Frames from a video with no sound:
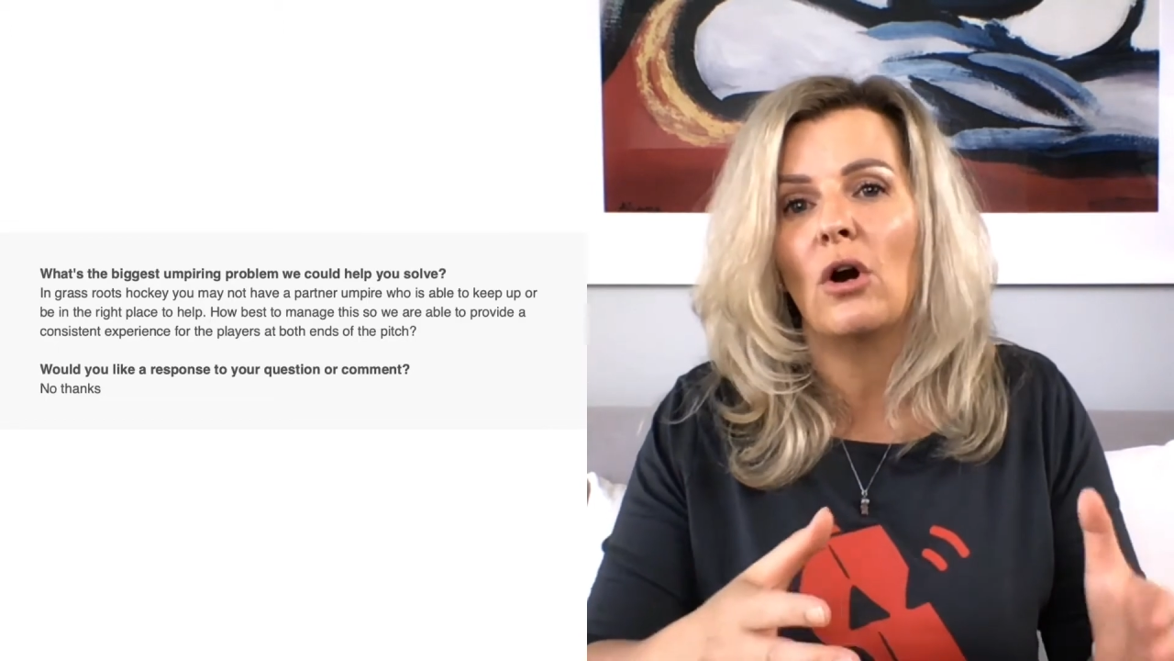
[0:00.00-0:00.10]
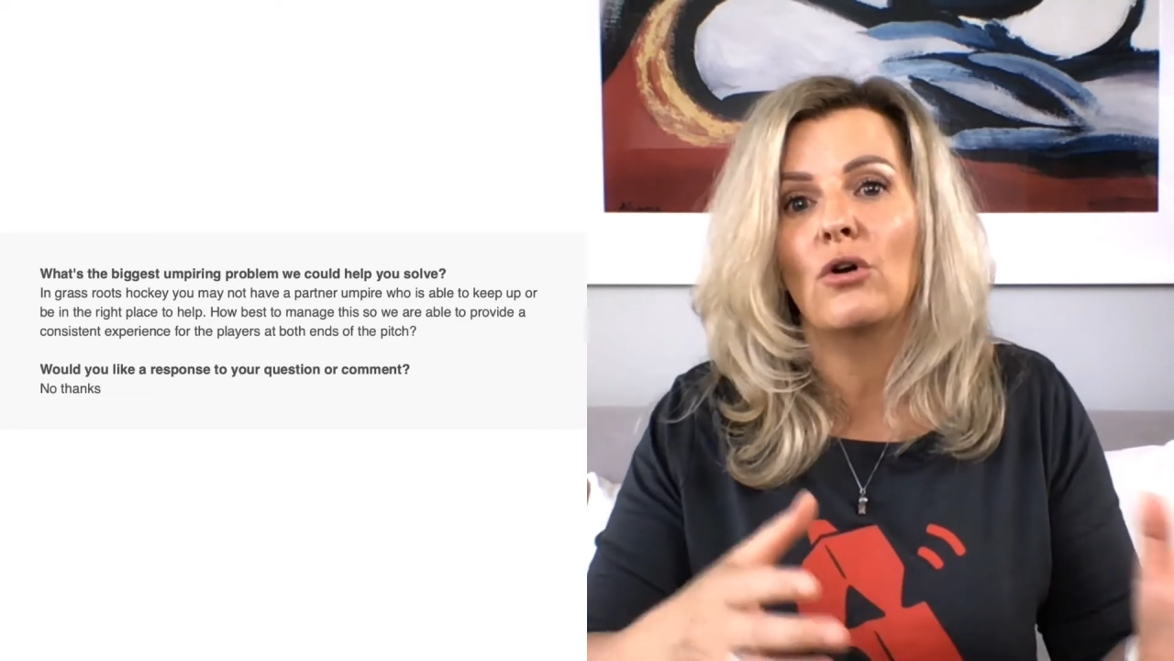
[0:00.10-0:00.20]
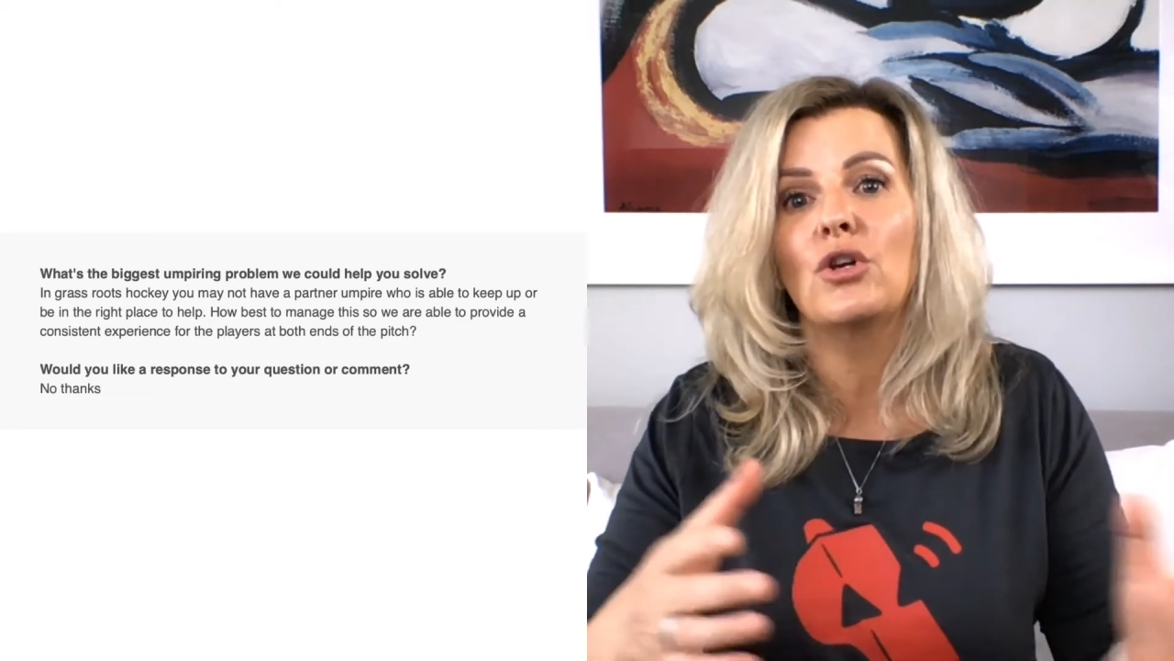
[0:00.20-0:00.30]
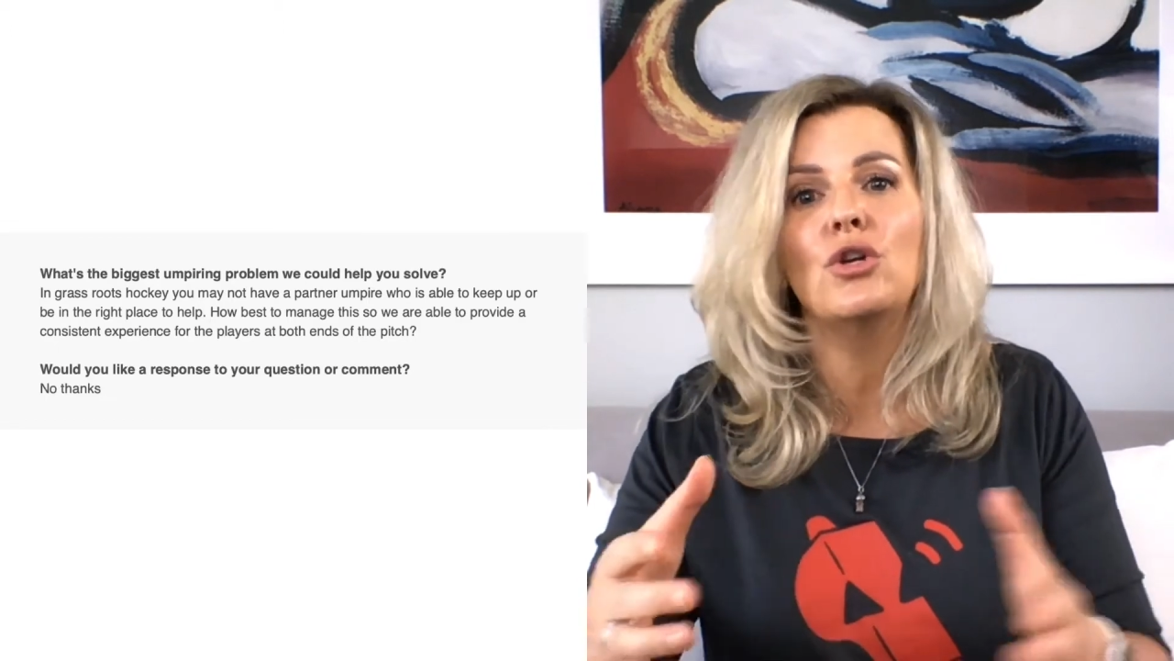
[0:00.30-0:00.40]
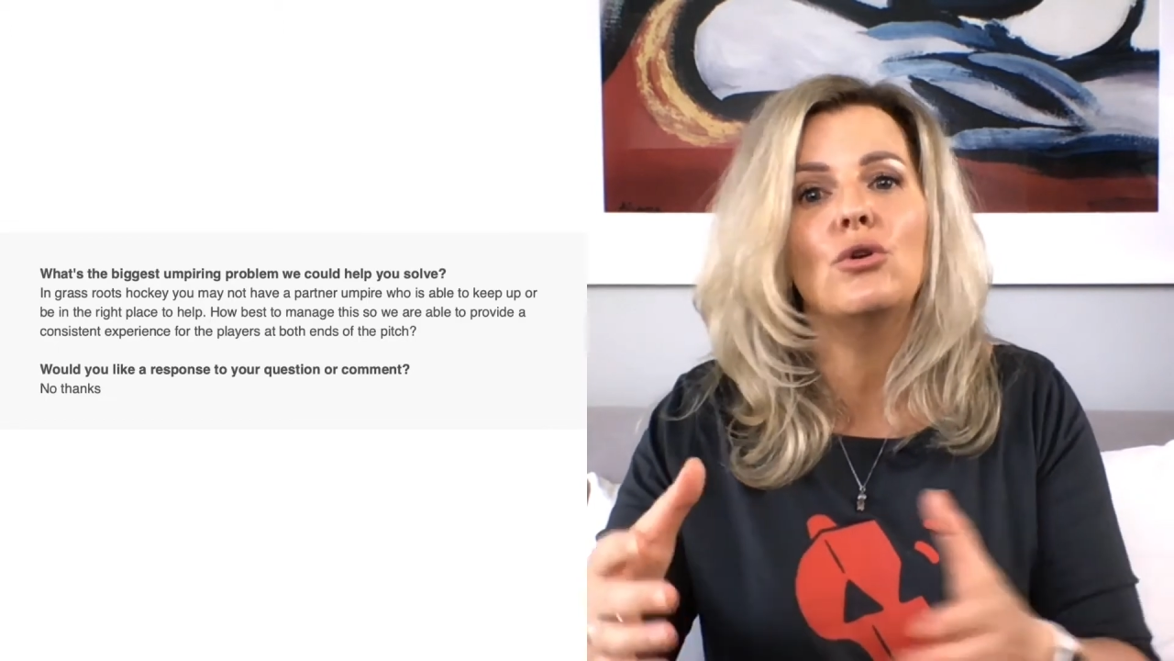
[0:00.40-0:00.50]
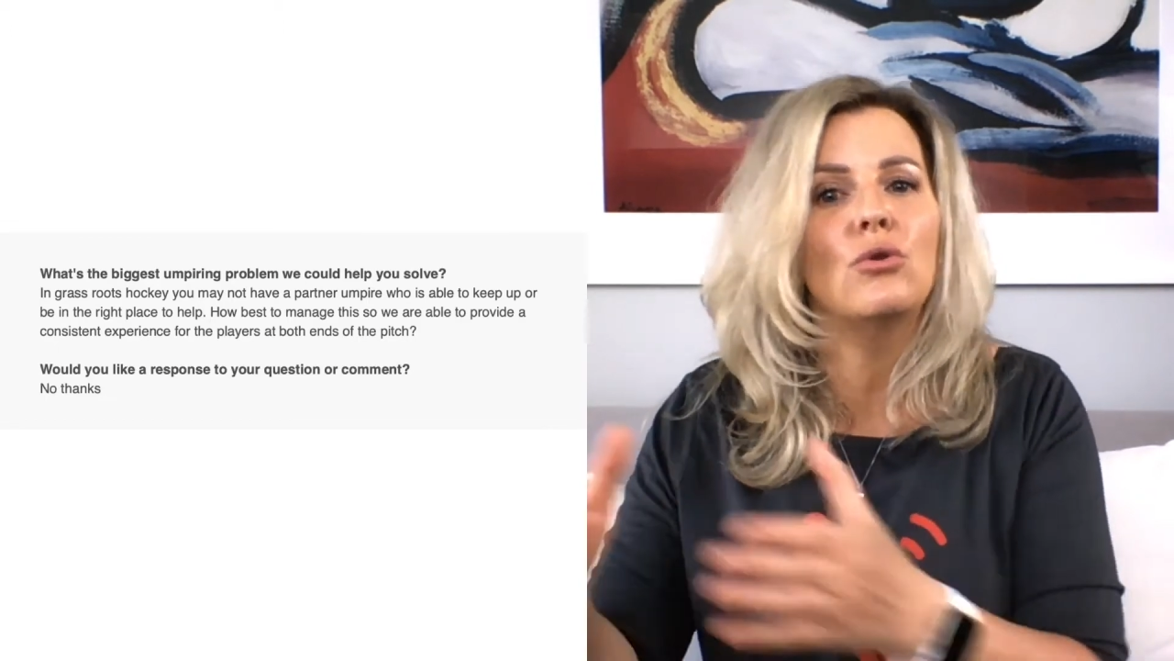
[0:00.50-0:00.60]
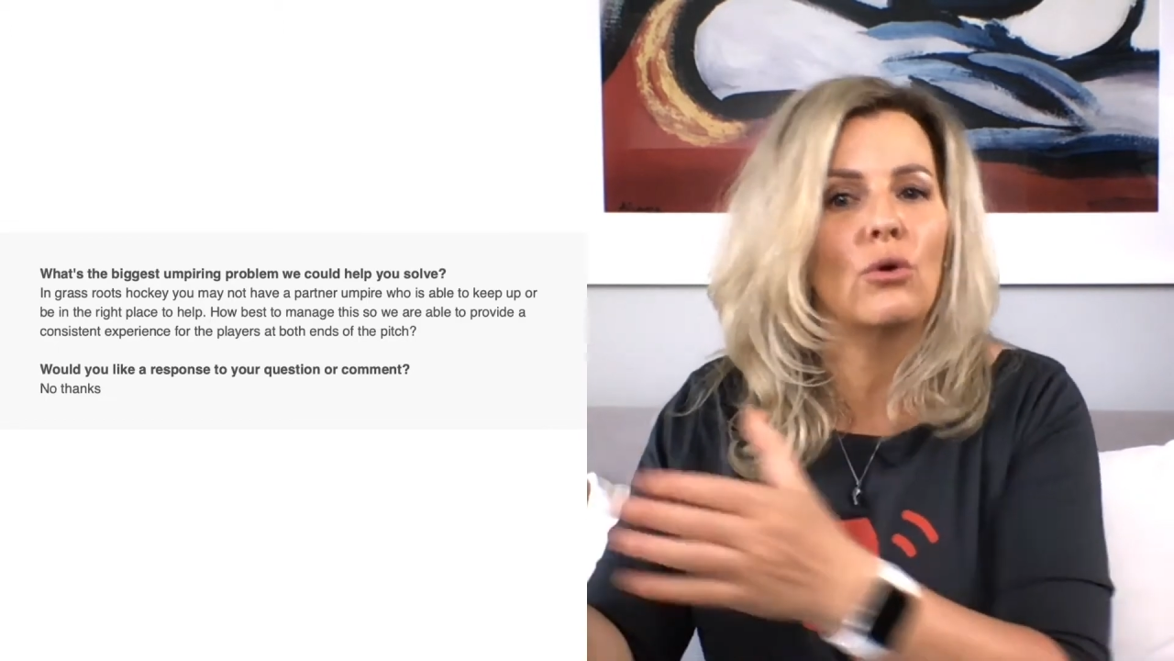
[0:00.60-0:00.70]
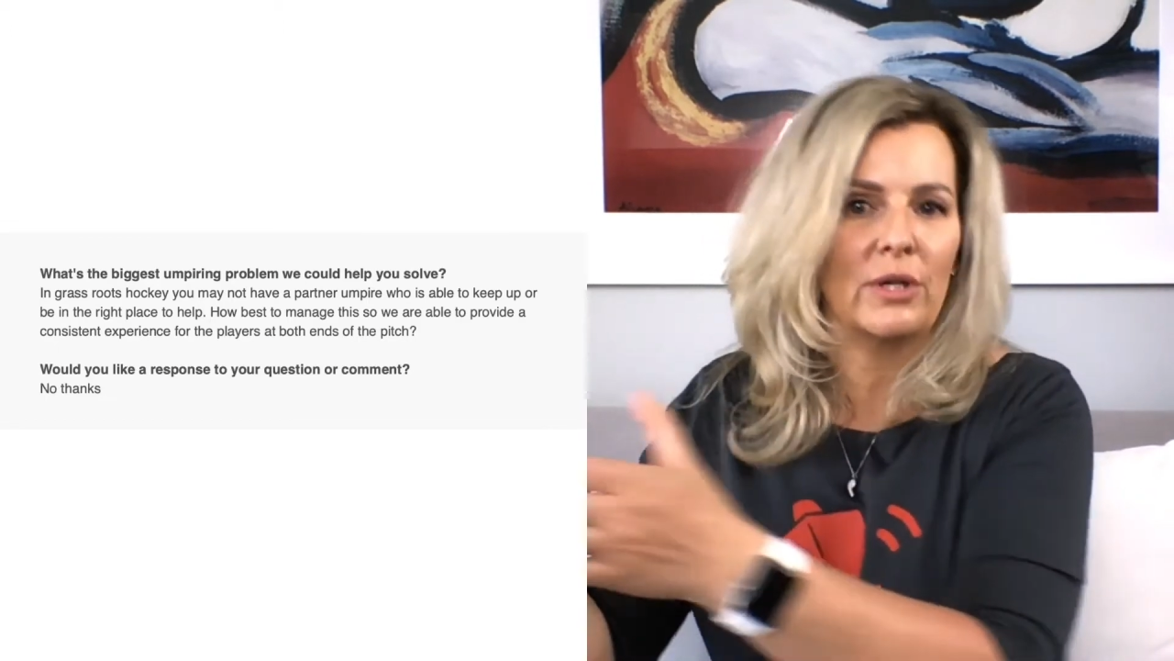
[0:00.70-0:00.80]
are you going